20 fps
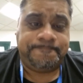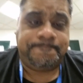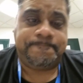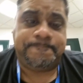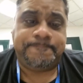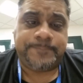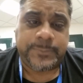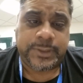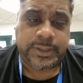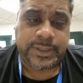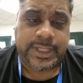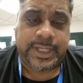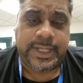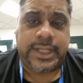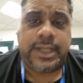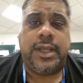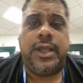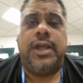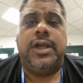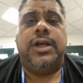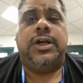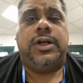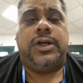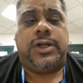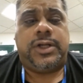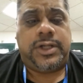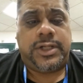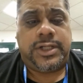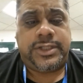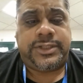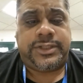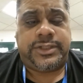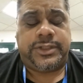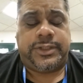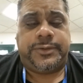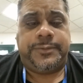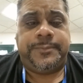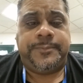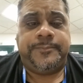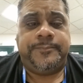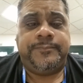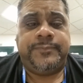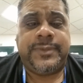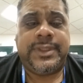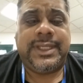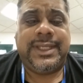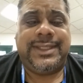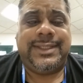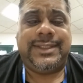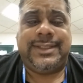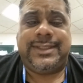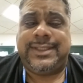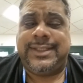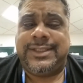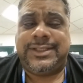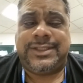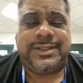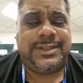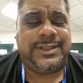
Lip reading: Okay? Also, since